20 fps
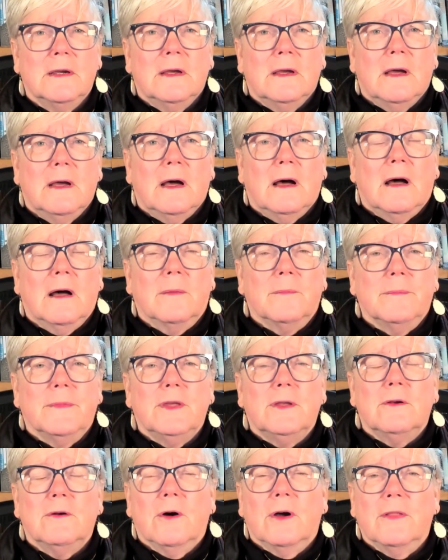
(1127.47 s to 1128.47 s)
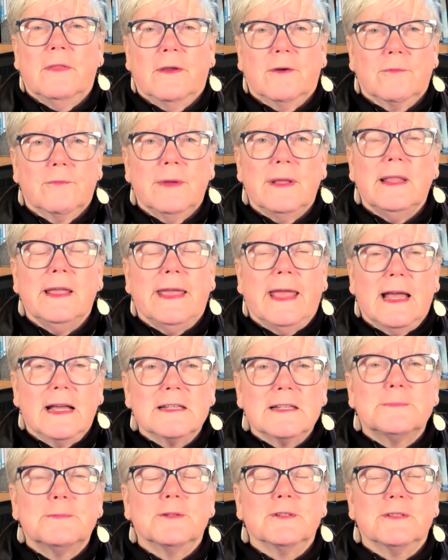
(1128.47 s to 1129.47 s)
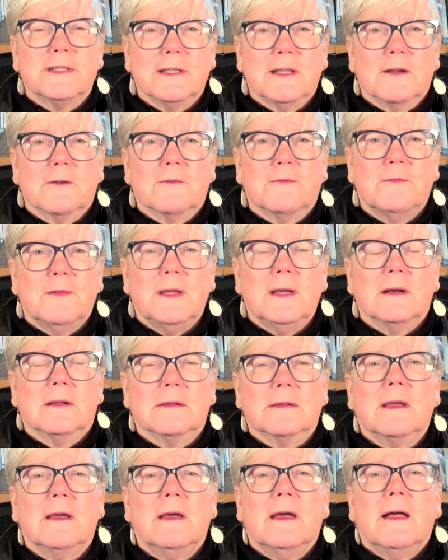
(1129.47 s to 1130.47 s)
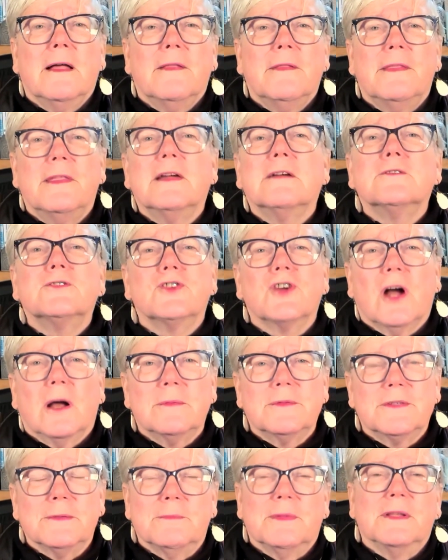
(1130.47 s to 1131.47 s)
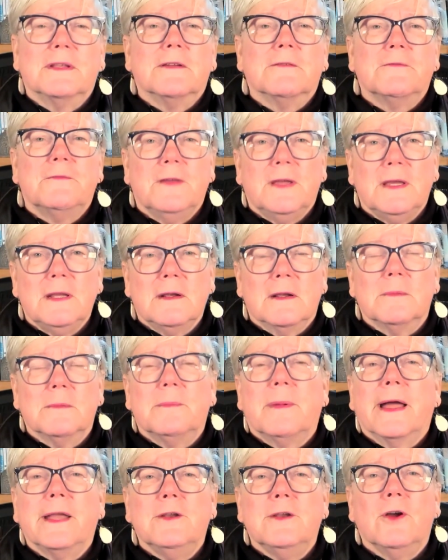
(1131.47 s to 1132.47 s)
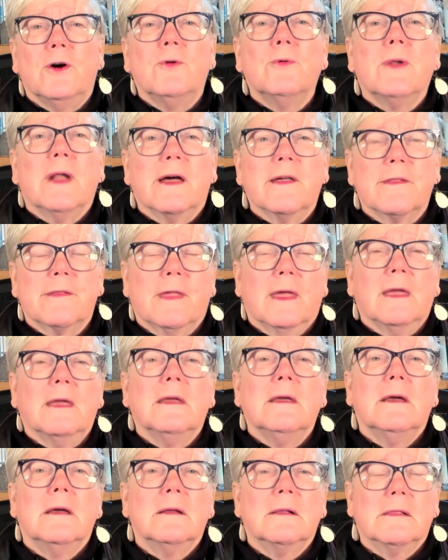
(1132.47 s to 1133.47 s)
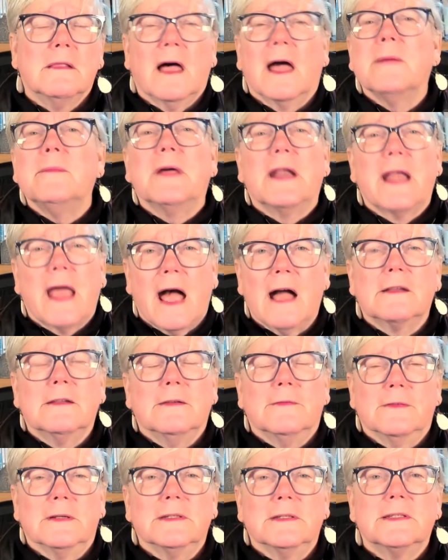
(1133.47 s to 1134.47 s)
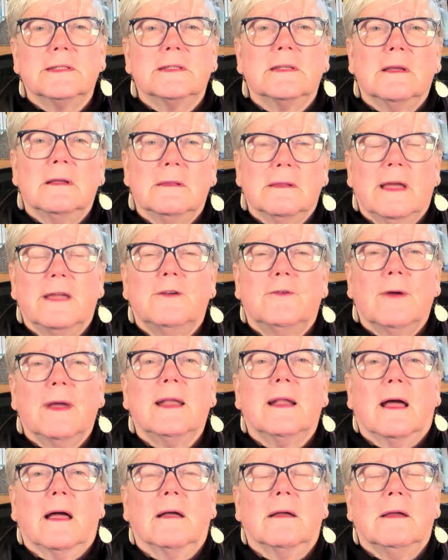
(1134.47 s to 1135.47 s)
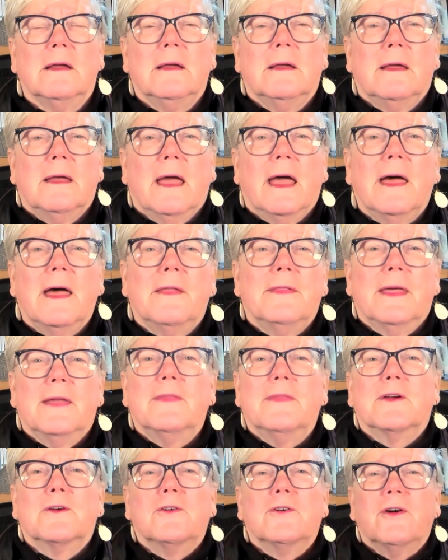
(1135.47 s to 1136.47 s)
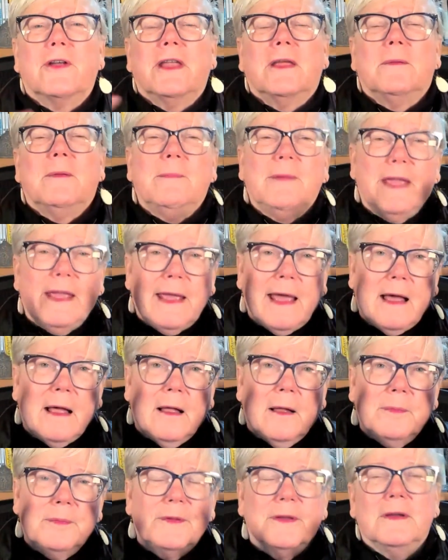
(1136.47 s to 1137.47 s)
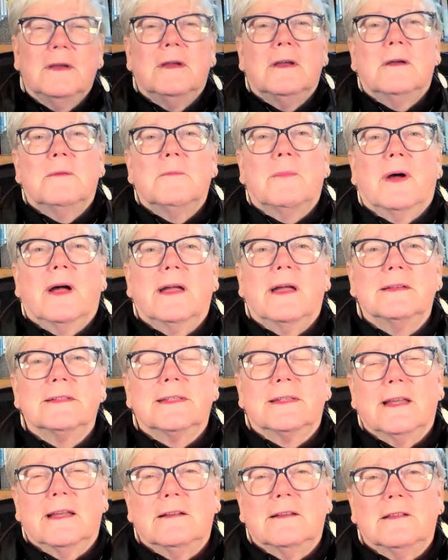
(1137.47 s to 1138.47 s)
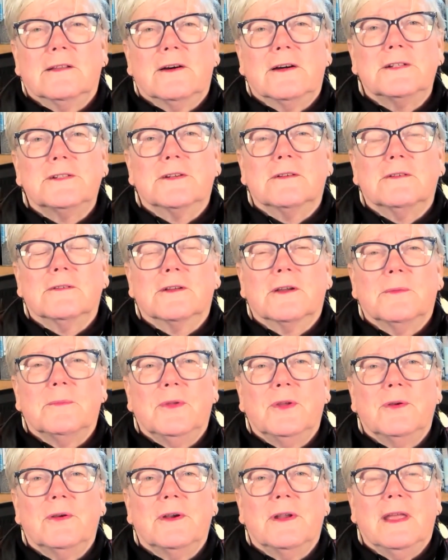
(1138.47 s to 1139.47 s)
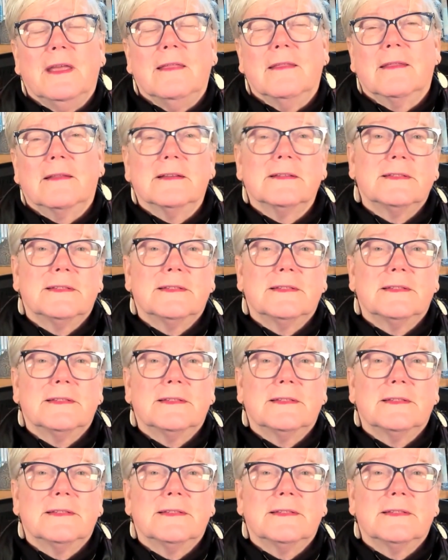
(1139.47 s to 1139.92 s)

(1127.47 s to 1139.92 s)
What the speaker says: and they're really experts in their field. Their jobs have been defeated by know-nothing climate activists like Greta. And then they're going to be helped by a psychological community that's